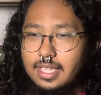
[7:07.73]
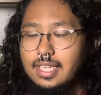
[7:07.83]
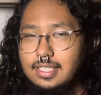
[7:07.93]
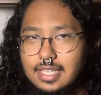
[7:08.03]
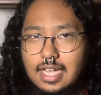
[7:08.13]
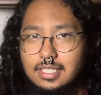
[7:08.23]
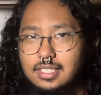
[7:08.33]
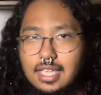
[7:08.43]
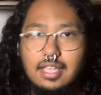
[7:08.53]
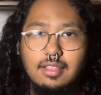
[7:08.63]
it's actually
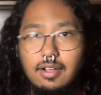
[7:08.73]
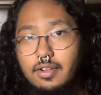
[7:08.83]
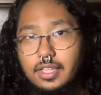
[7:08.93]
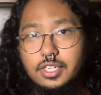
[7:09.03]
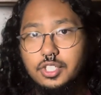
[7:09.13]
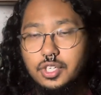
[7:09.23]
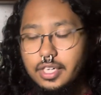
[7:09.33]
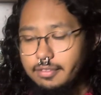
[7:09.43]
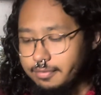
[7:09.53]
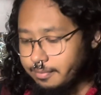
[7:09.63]
taking longer than it should
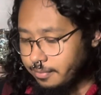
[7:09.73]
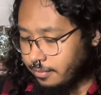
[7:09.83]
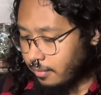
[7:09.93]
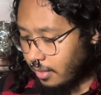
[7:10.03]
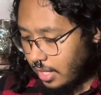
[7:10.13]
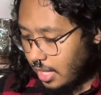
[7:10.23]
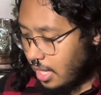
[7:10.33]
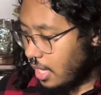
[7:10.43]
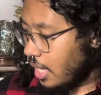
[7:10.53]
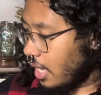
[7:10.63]

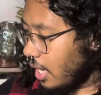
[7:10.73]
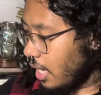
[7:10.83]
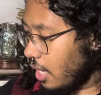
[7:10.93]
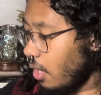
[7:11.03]
have.